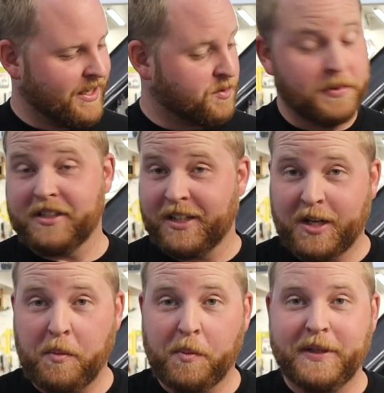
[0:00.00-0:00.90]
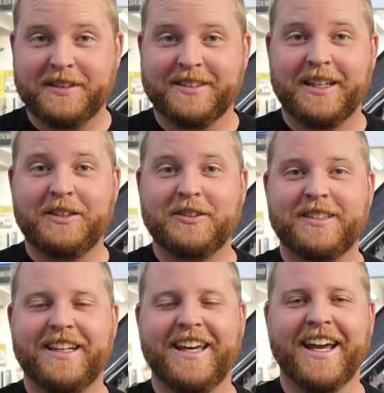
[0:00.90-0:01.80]
It's missing a couple pieces that you
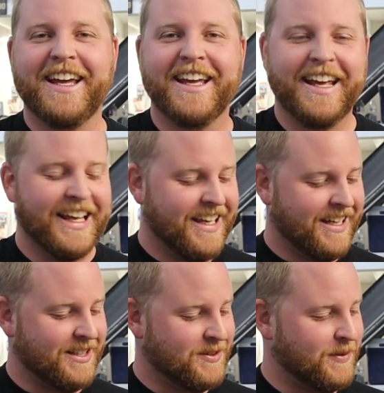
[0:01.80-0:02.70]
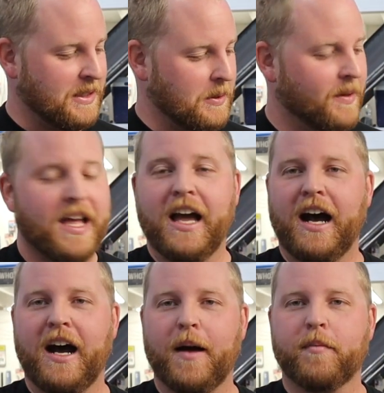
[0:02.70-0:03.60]
see in this video.
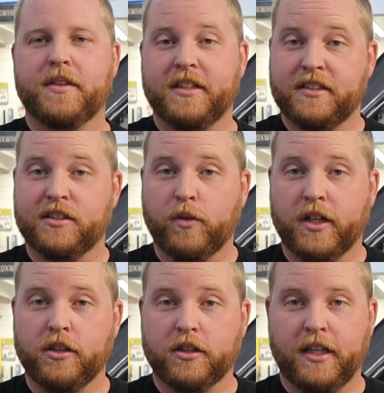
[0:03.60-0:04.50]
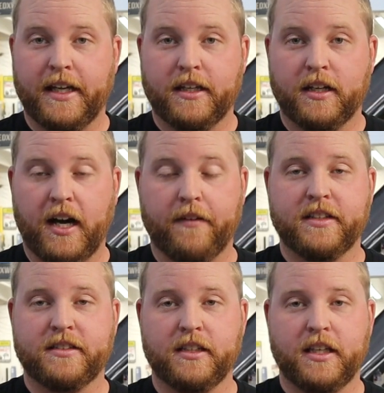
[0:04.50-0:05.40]
This is what it looked like.
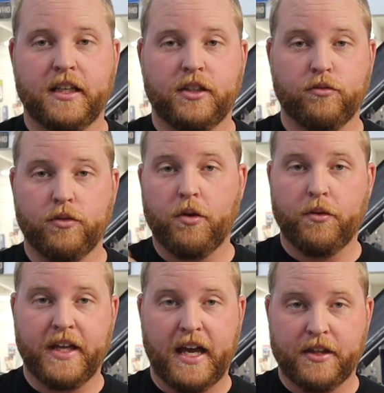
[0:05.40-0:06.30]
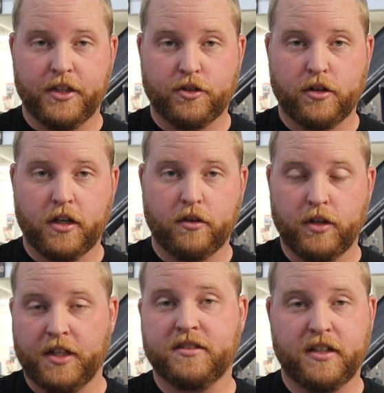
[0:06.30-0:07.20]
Obviously, you know that the truck
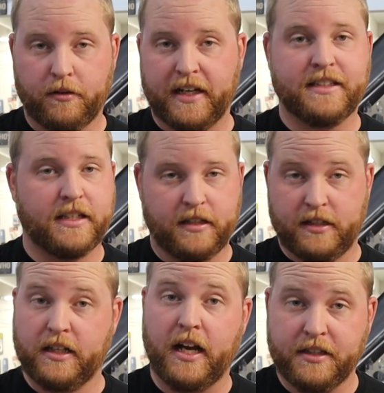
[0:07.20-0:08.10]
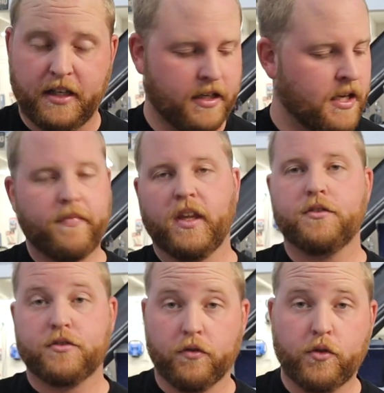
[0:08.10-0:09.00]
runs and I race it and it got done.
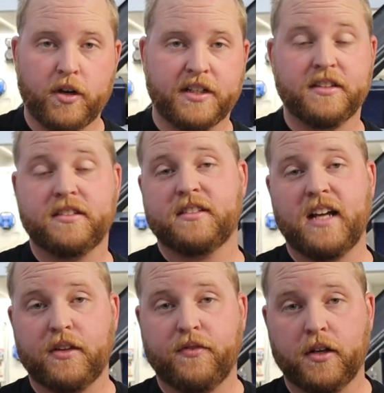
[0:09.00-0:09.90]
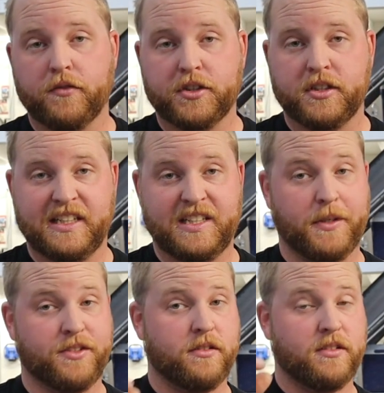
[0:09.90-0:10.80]
So of course, this is not the final version of
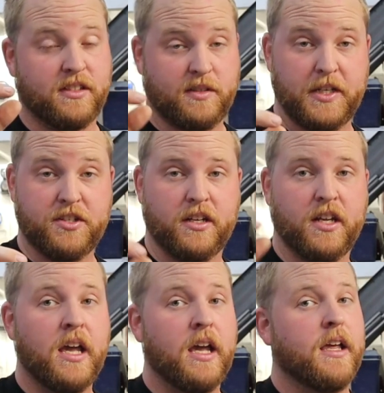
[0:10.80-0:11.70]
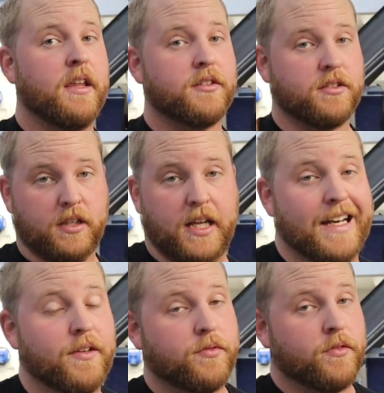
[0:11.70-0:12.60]
the suspension. There's a
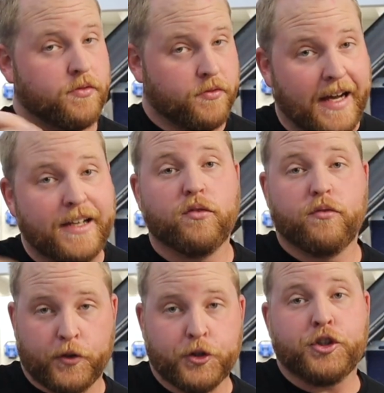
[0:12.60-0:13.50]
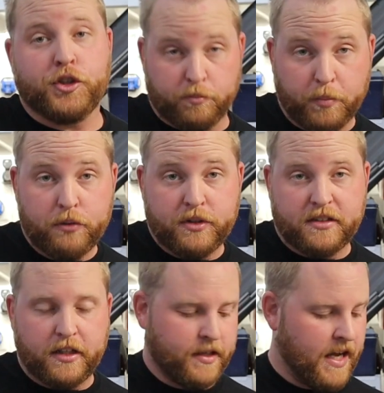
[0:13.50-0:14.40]
lot of final version
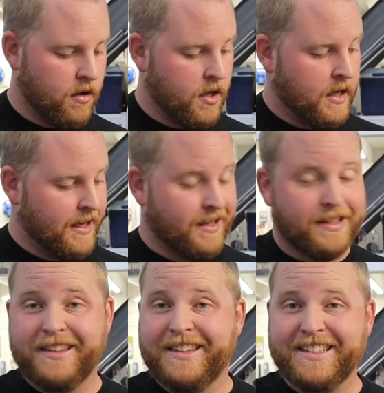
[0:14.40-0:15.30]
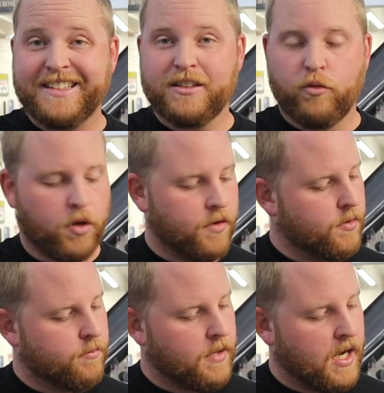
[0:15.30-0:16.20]
components here now. This isn't one of
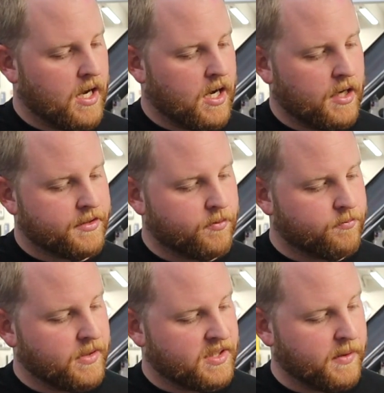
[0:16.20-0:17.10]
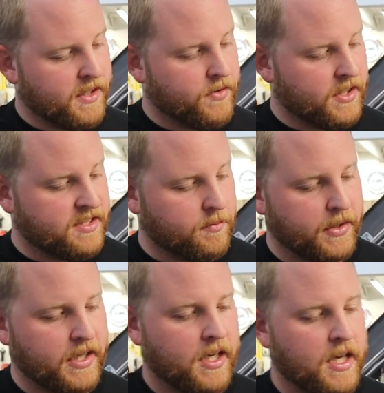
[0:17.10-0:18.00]
them. To explain very
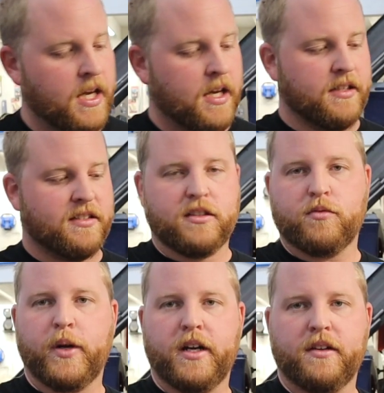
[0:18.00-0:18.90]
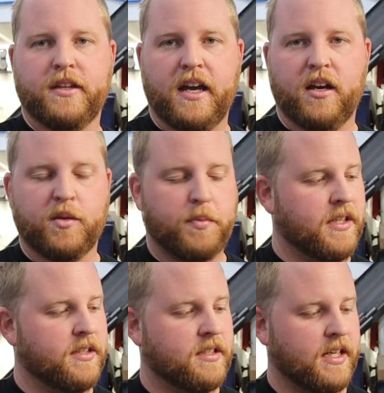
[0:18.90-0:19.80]
simply, this is where that other
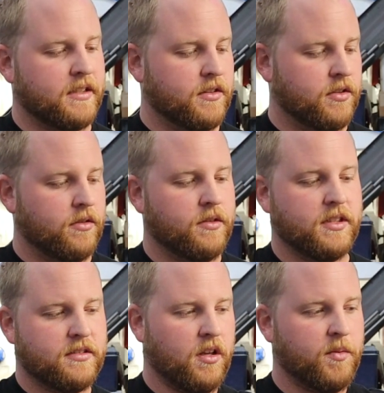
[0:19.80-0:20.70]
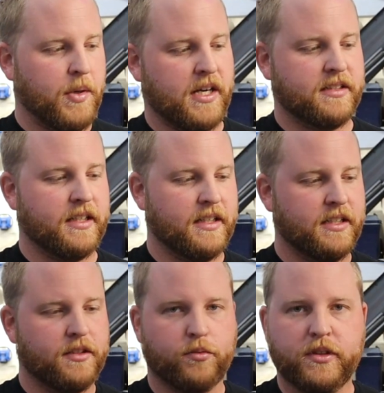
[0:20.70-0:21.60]
piece connected to, and this is all the boxing I
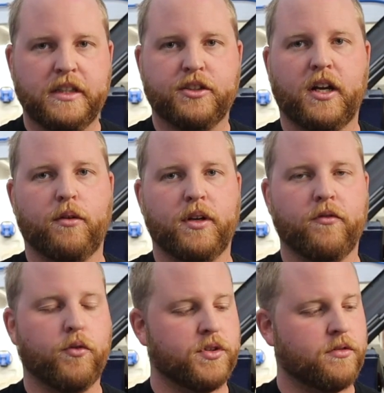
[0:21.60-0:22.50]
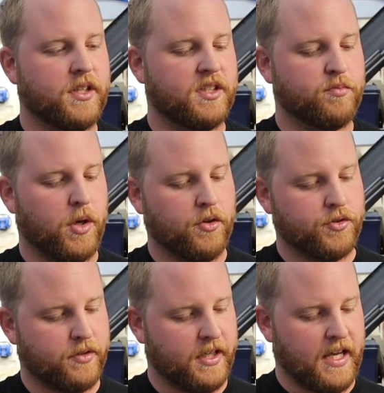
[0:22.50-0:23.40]
did to really try and reinforce around this ball
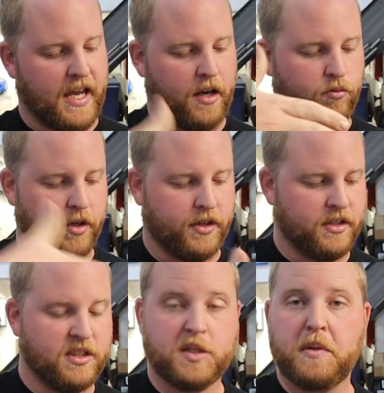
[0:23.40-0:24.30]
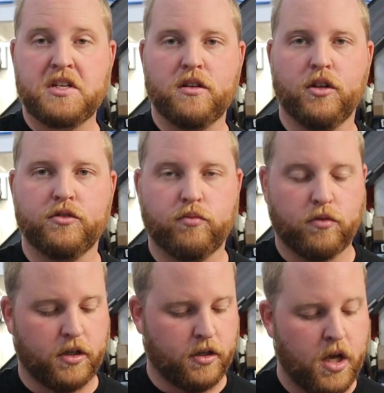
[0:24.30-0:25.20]
joint and where the suspension loads
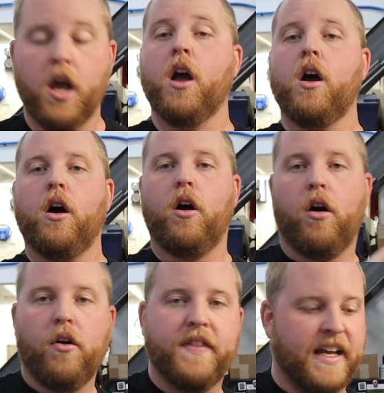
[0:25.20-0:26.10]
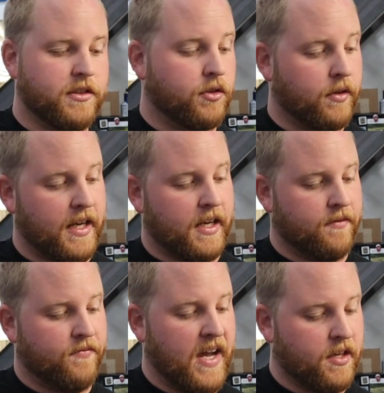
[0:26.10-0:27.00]
were. All that's great.
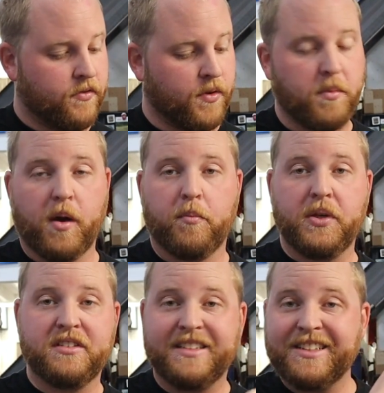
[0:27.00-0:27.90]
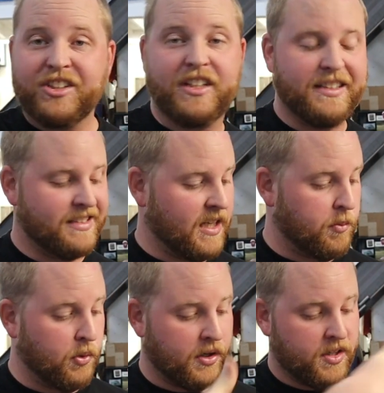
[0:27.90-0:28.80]
In fact, from a positioning
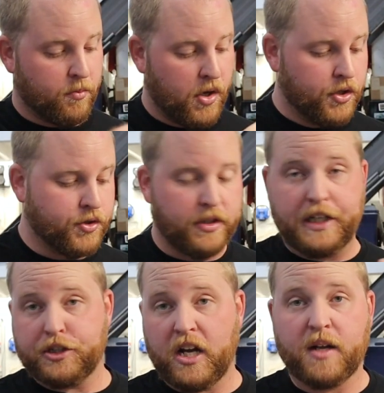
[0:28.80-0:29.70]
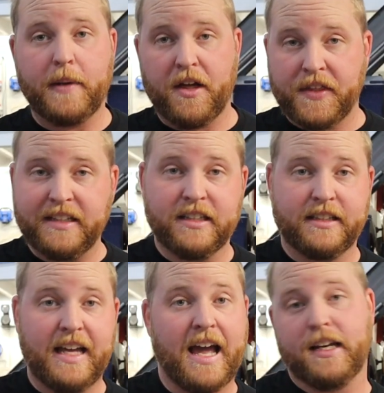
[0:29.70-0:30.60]
standpoint, the ball joint, shock mount, things
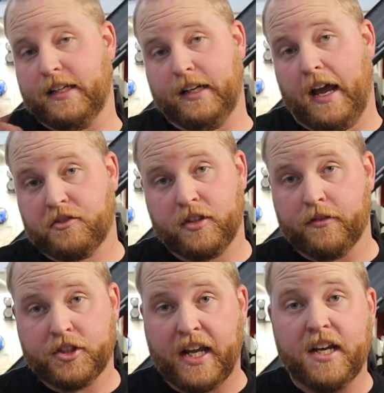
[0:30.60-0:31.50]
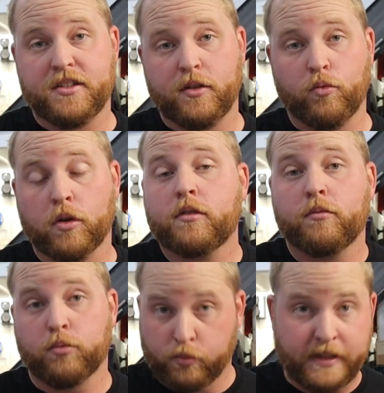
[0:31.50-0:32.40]
like that actually never changed. It
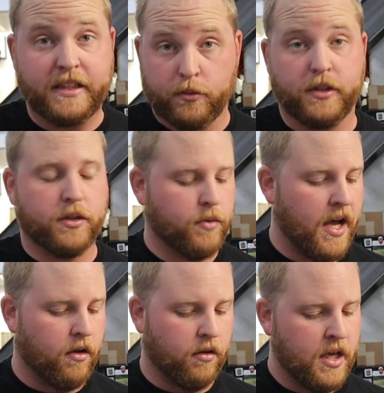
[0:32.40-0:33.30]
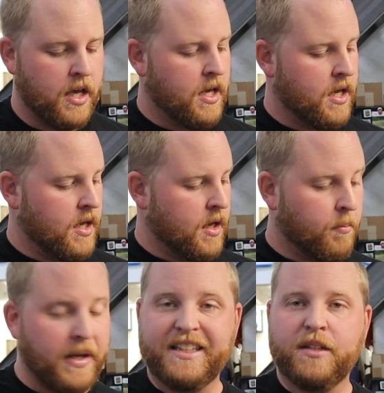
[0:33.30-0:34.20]
worked really well.
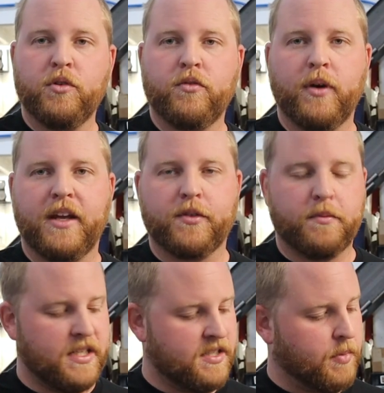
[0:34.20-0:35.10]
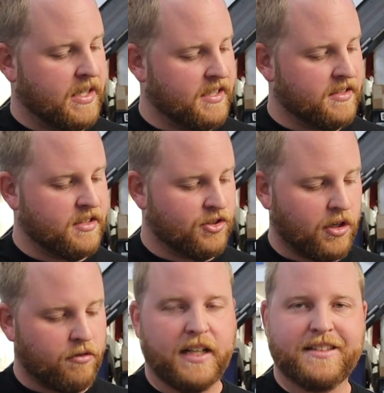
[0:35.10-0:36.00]
But I did move away from this because the
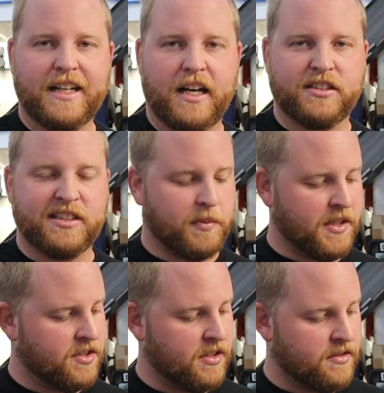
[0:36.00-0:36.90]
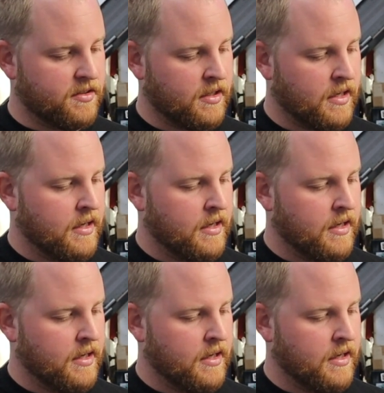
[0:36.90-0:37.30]
strut rod style suspensions